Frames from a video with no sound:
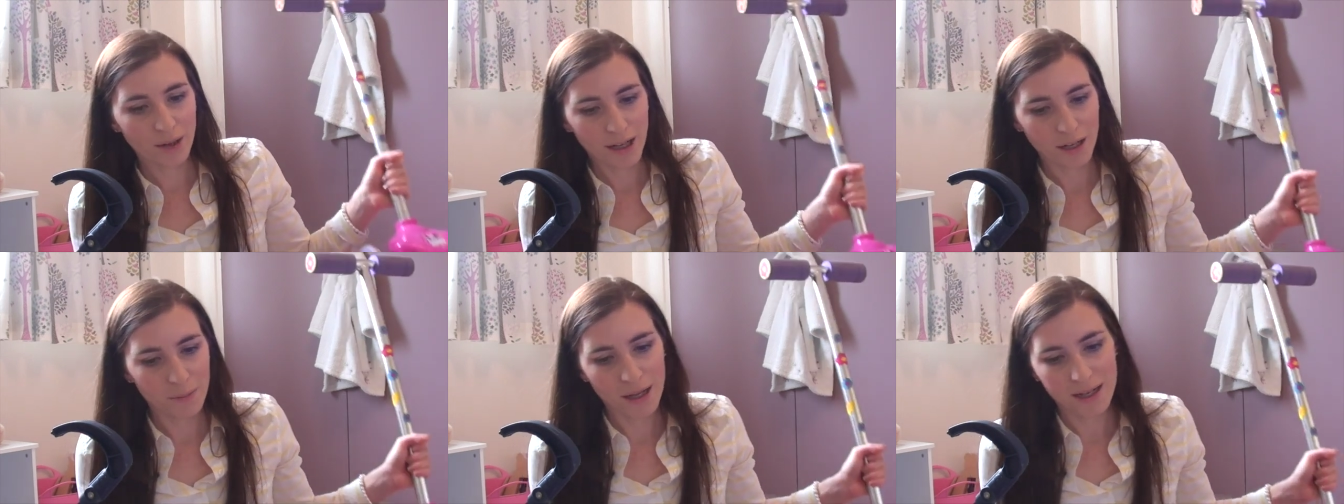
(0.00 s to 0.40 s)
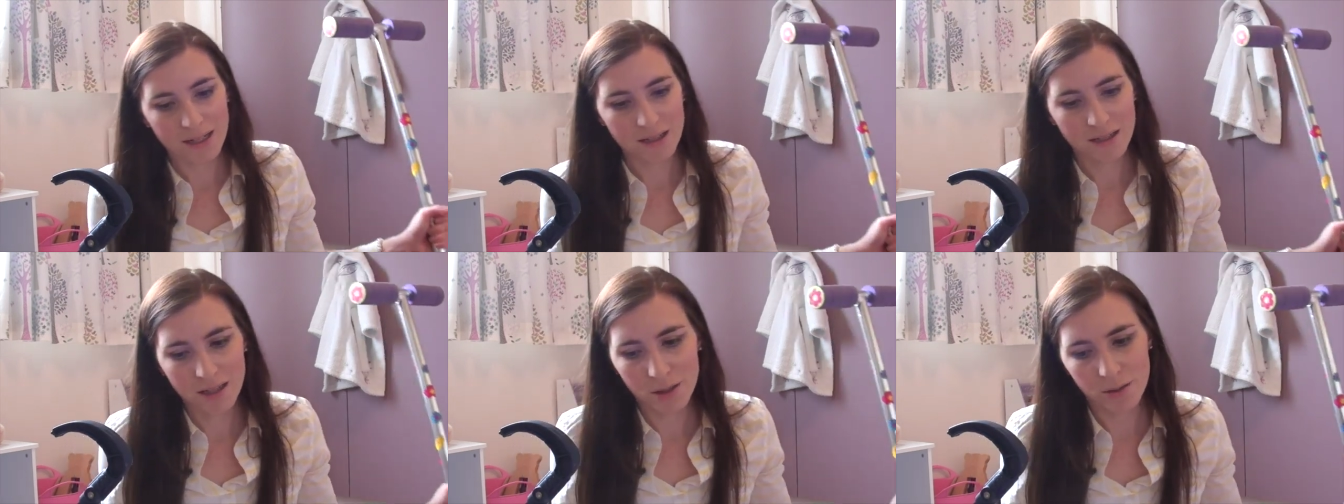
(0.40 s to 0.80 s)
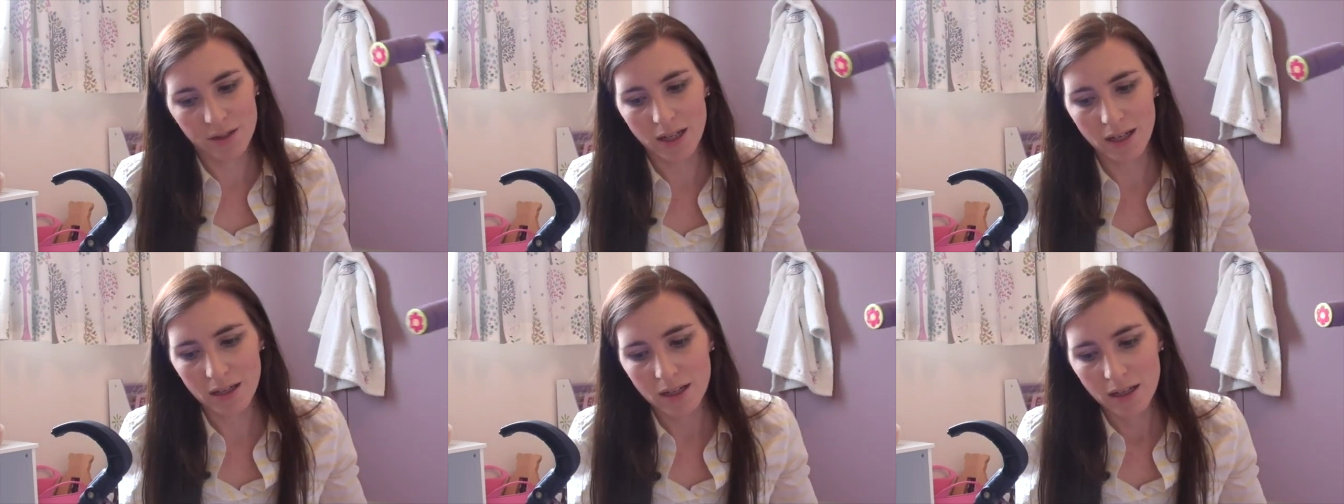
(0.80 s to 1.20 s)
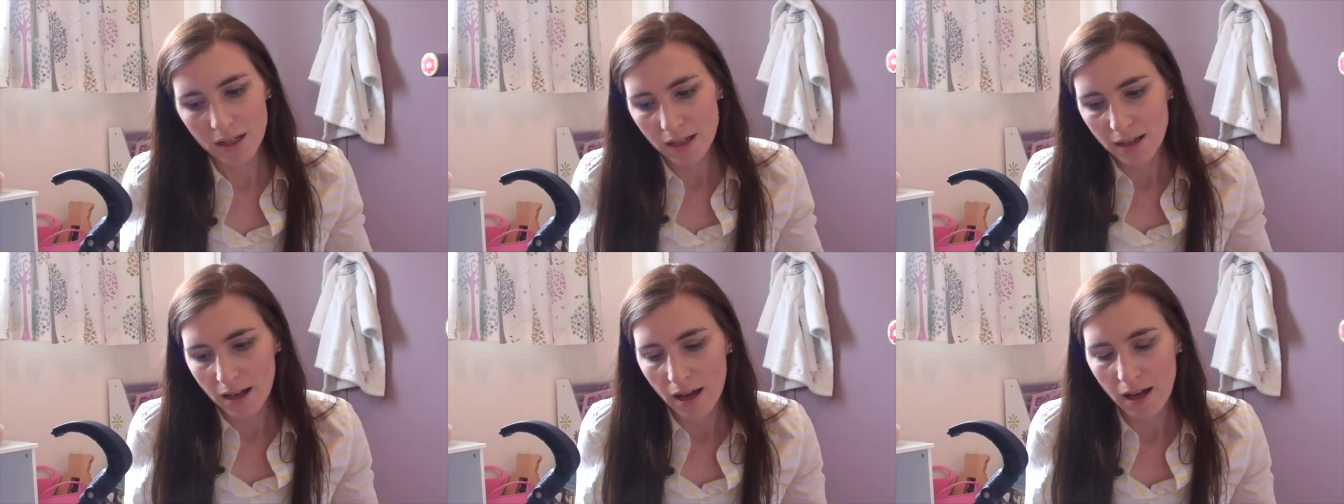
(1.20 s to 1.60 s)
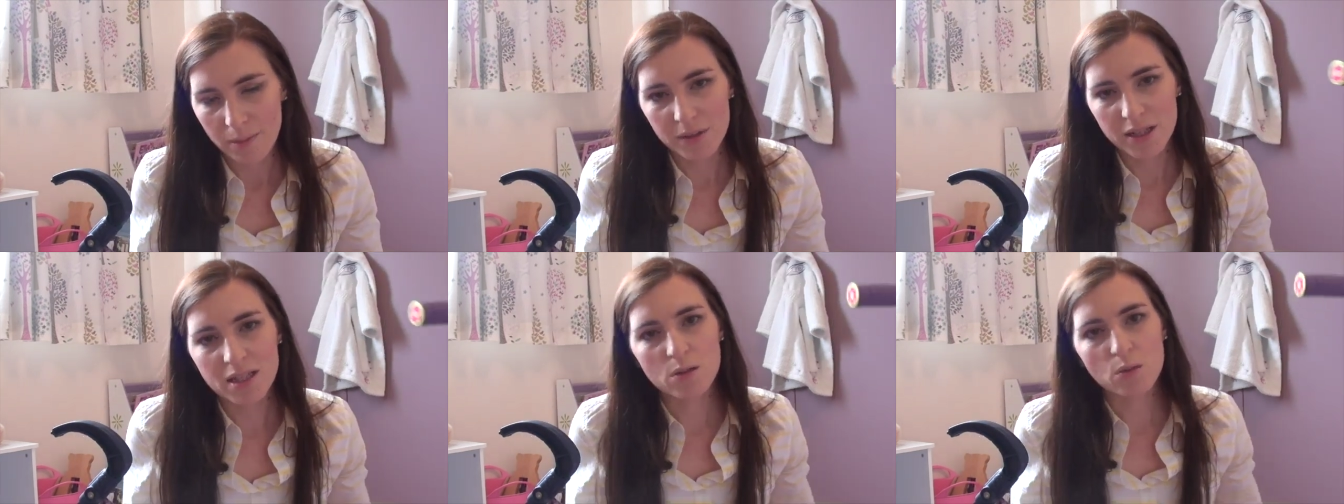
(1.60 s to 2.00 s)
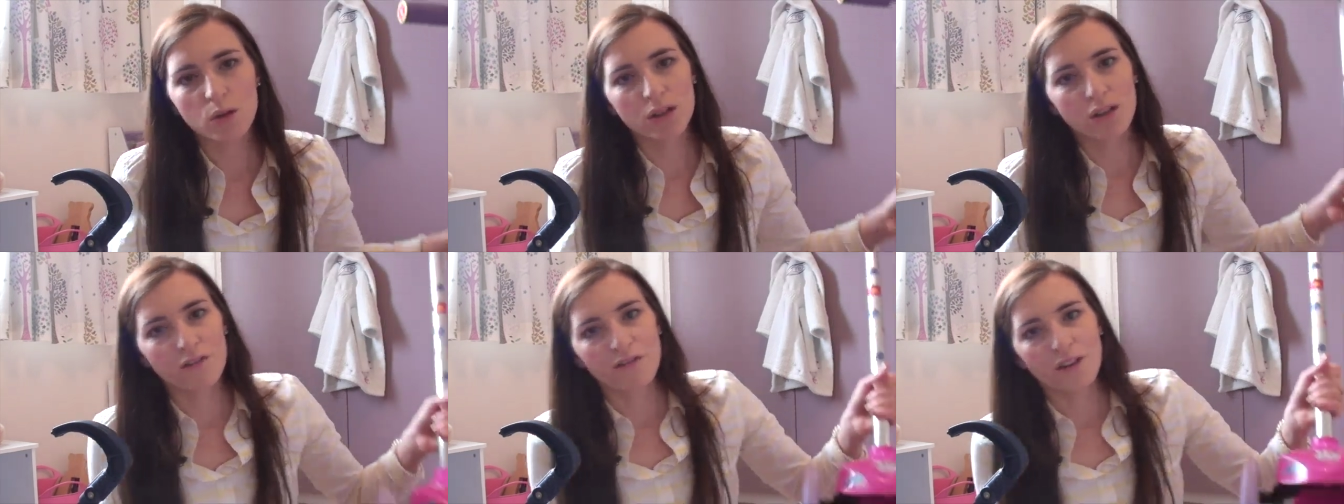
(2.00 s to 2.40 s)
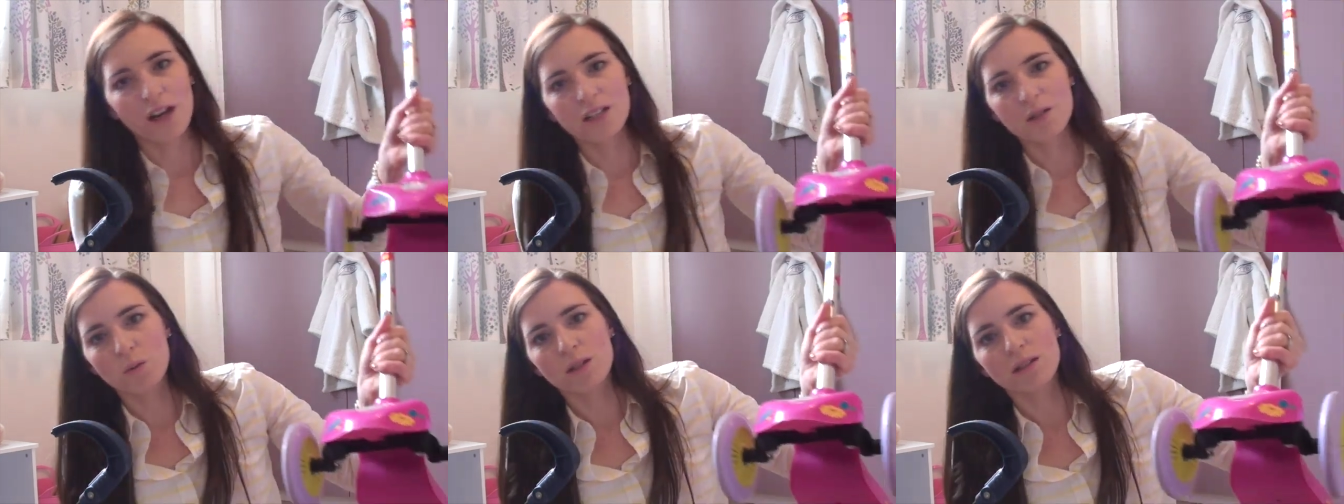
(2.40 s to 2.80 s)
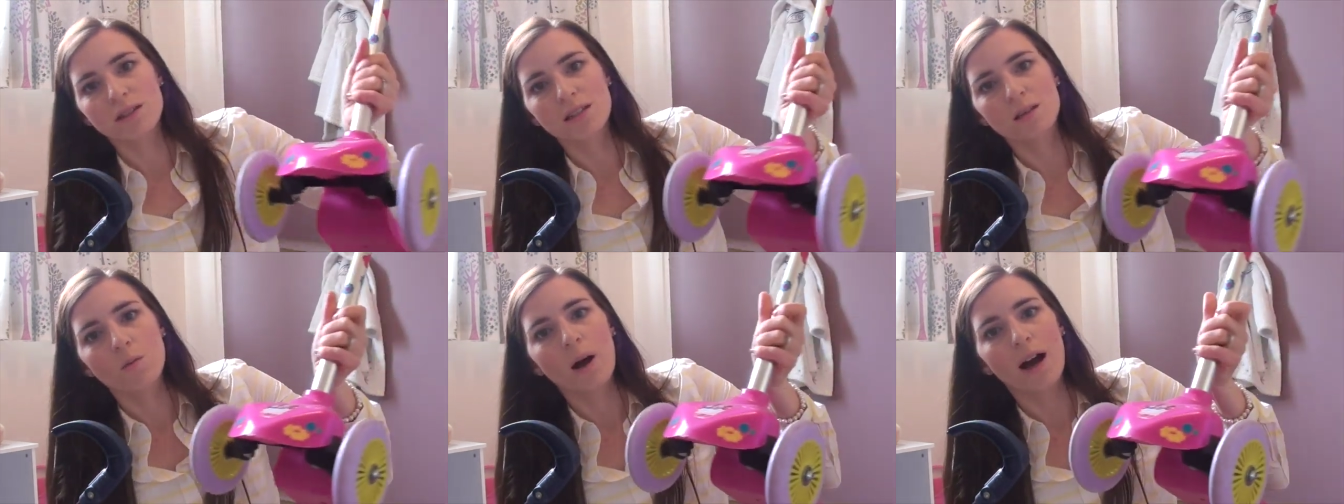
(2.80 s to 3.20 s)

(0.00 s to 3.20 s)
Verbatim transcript: recommend a scooter. Um, this is one of the first ones as